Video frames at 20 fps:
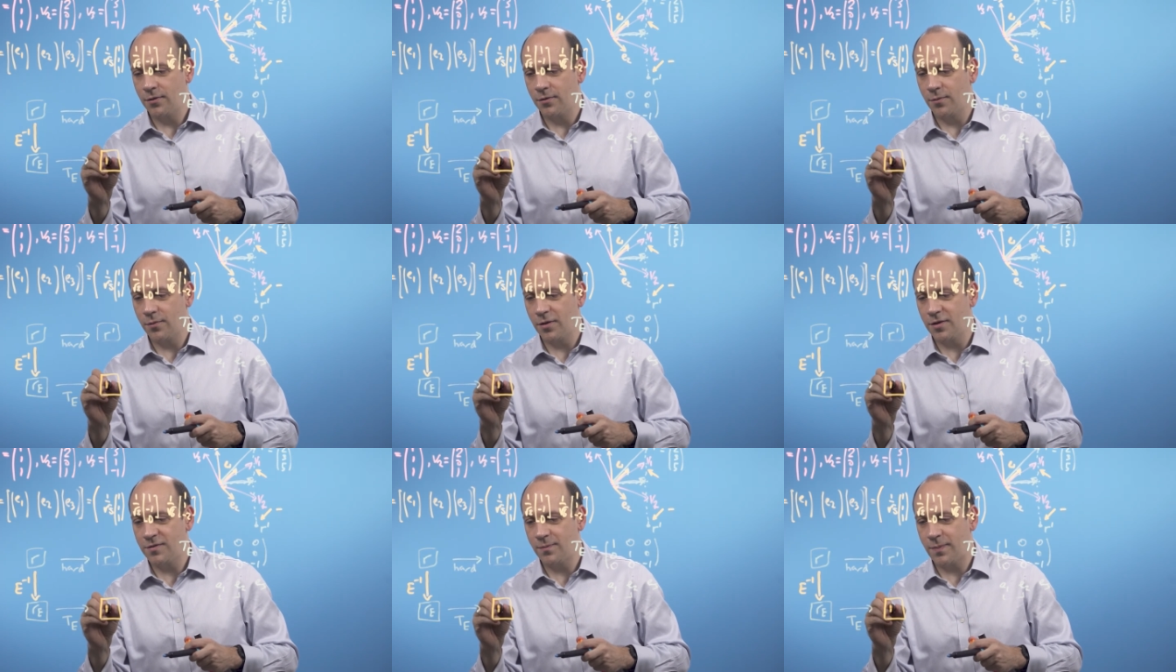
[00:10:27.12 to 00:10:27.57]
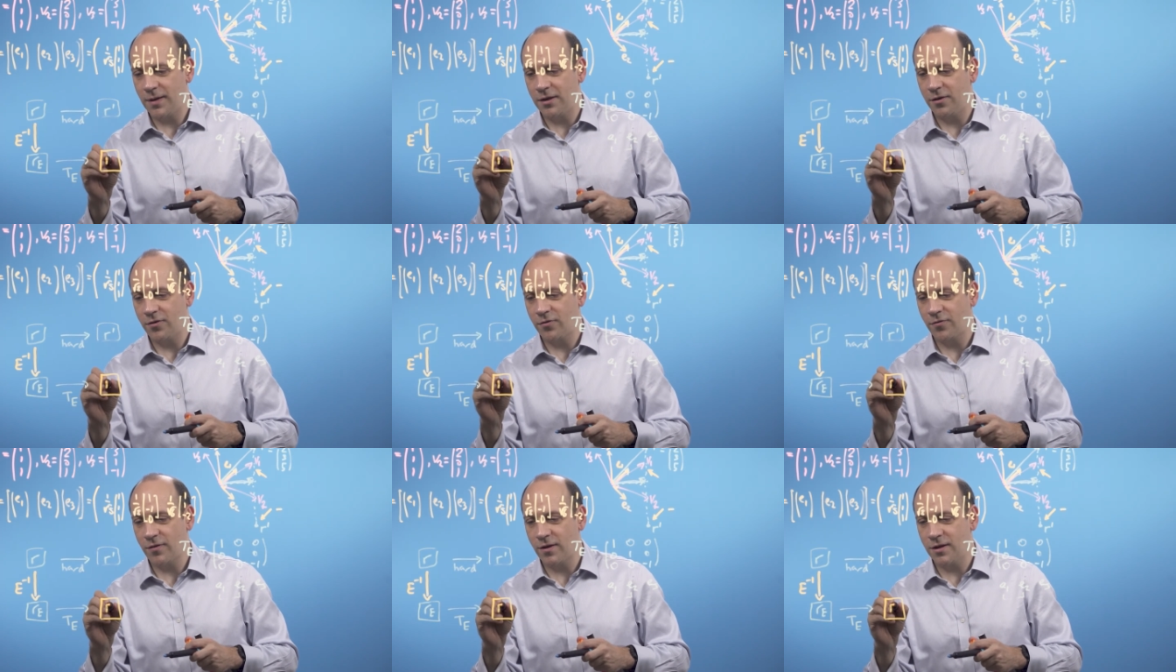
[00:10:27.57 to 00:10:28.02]
that's
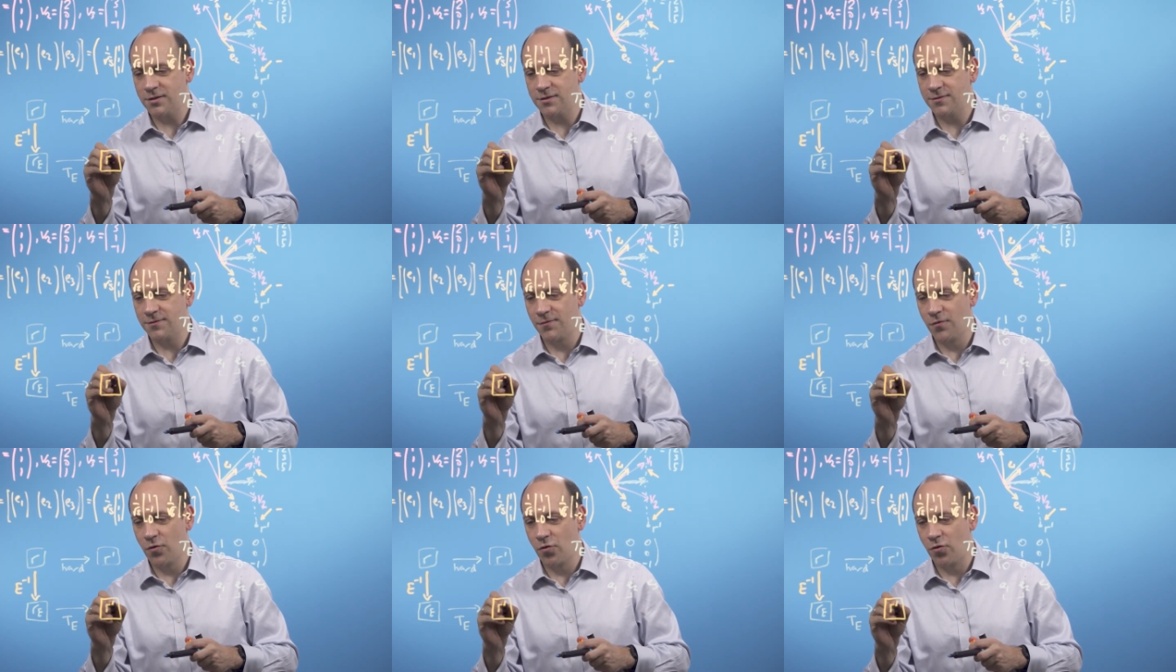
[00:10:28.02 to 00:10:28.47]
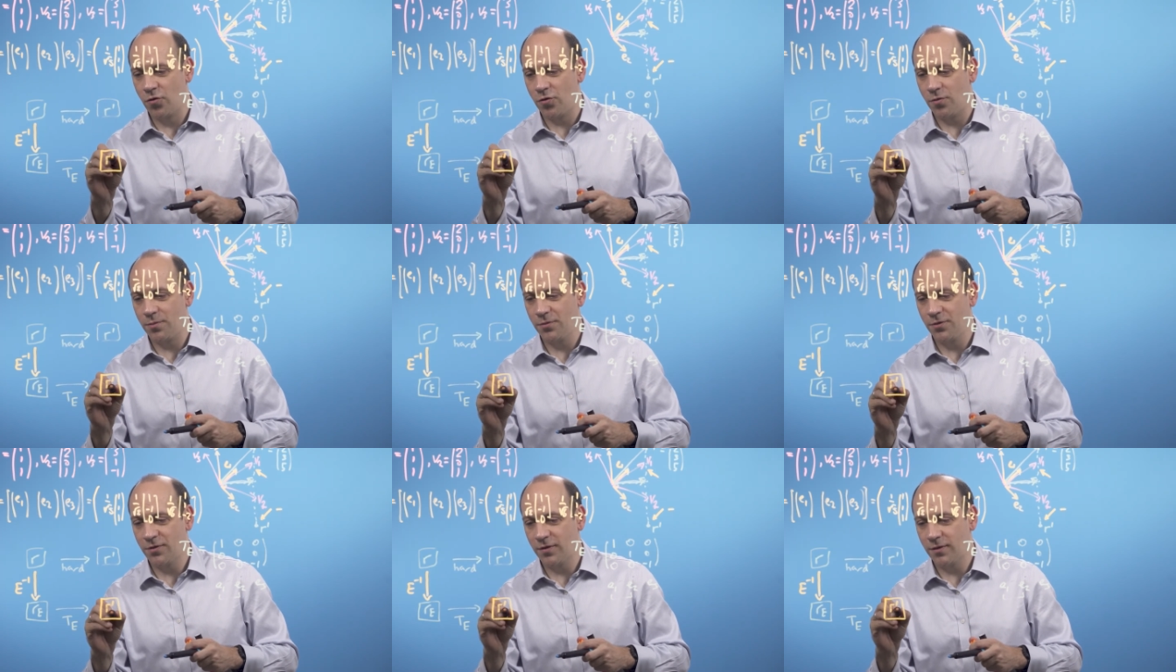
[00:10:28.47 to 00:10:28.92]
been
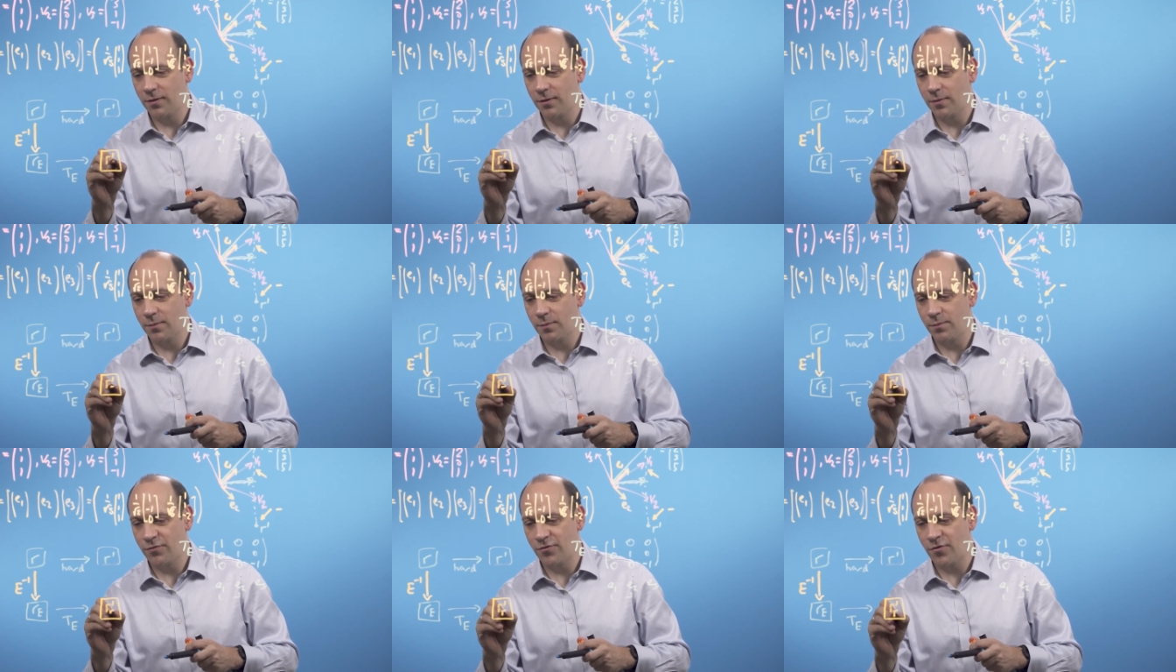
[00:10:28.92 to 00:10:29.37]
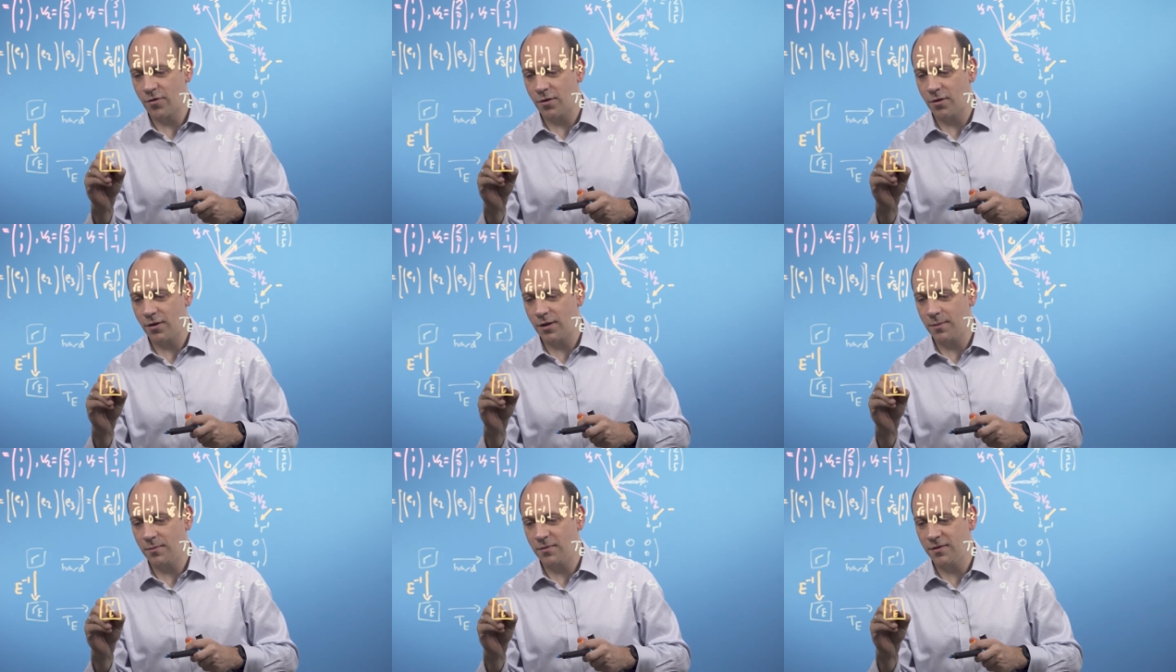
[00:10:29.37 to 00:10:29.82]
transformed,
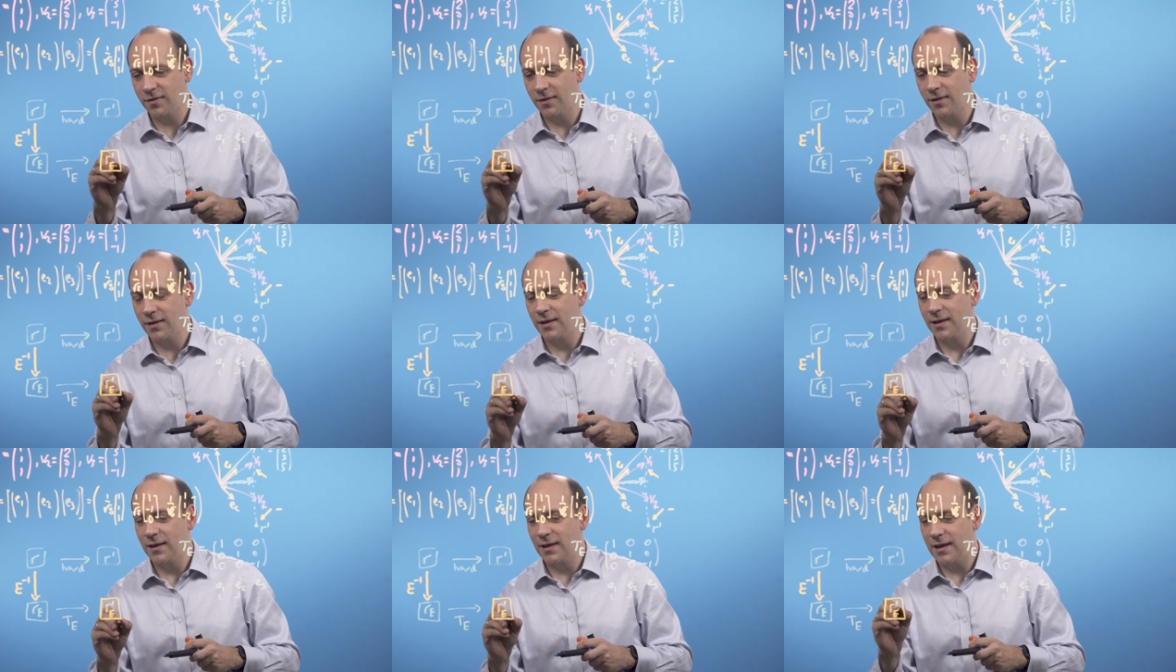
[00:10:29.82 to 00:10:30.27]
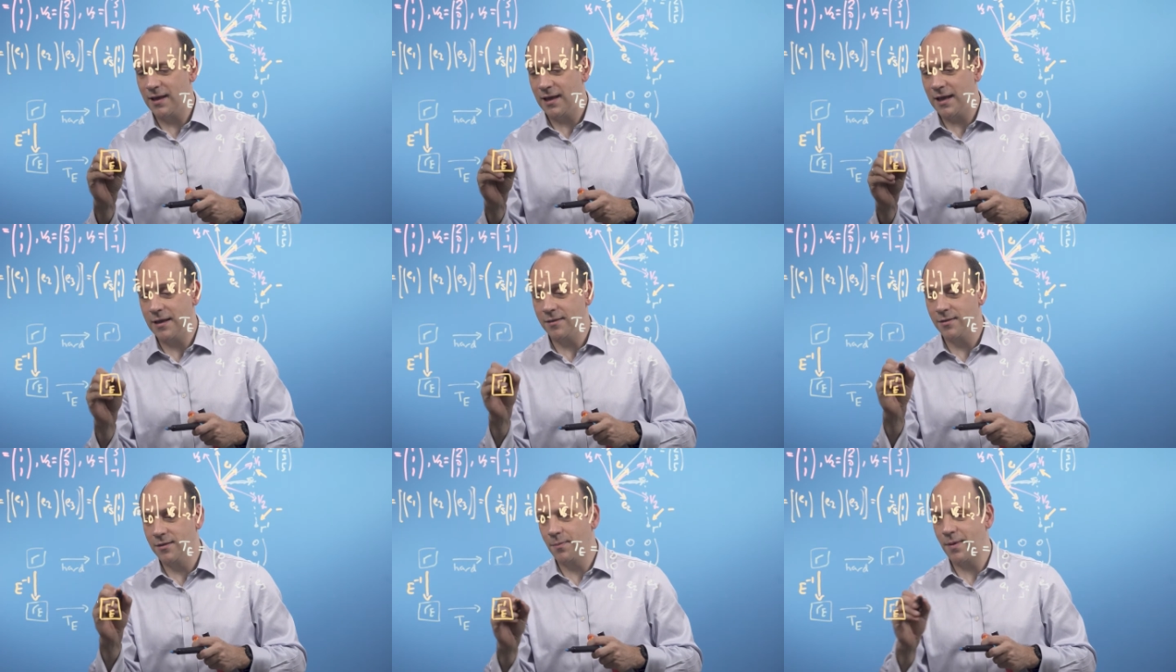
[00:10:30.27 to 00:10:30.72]
primed,
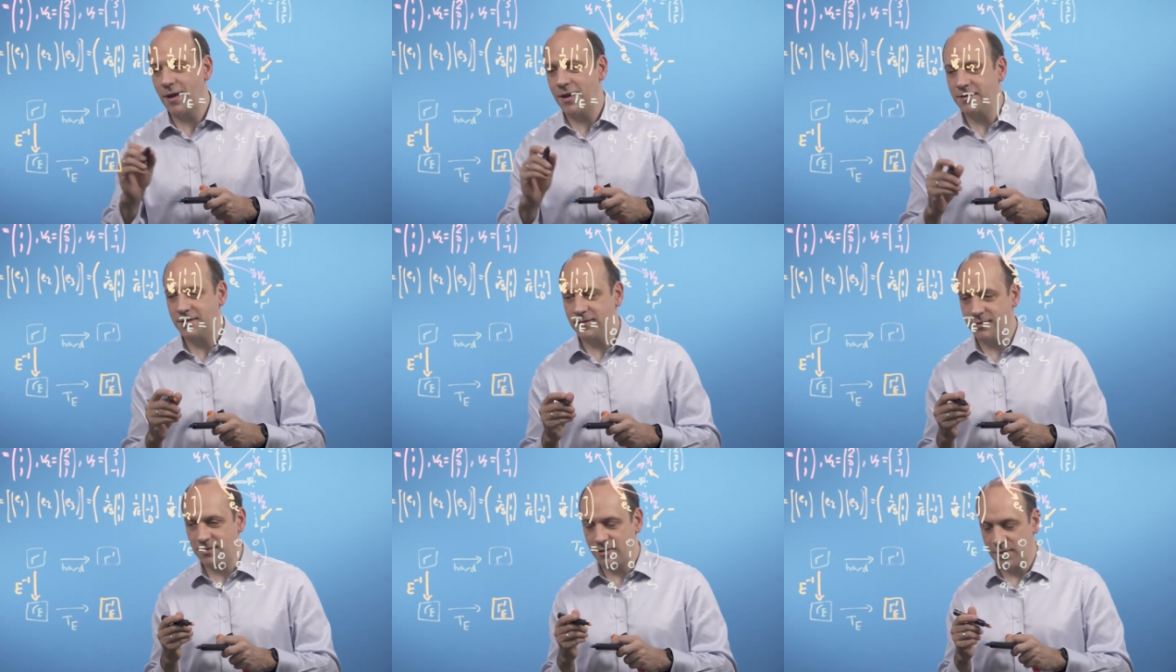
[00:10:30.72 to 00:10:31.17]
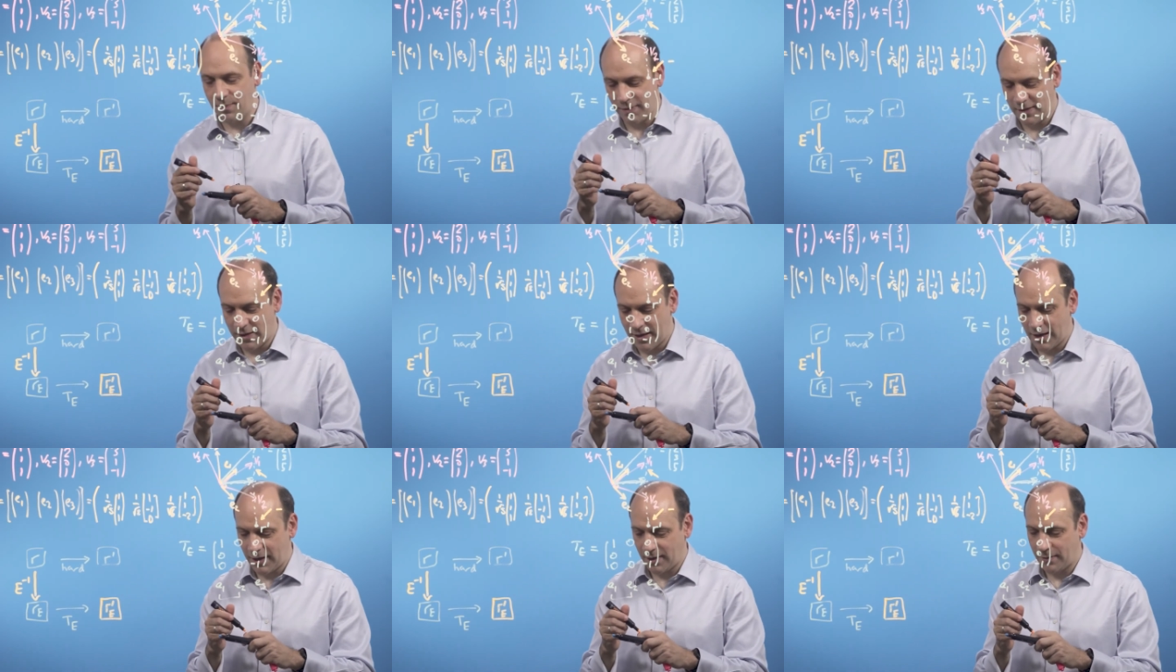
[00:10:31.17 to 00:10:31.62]
in the basis of the
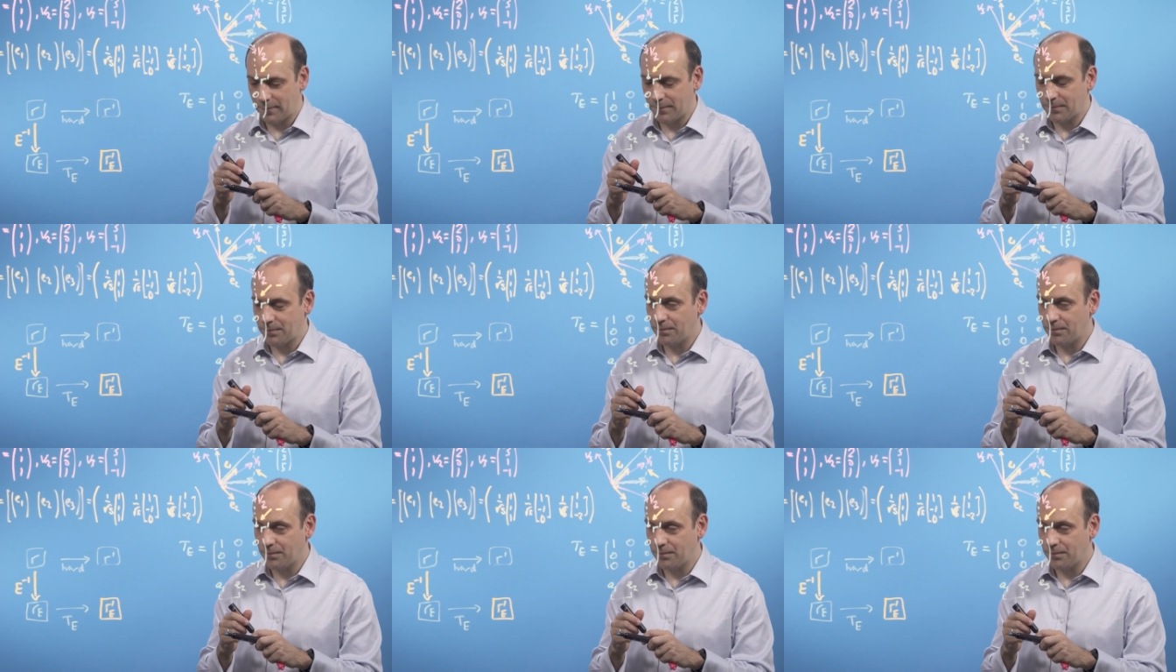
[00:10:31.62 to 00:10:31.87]
plane.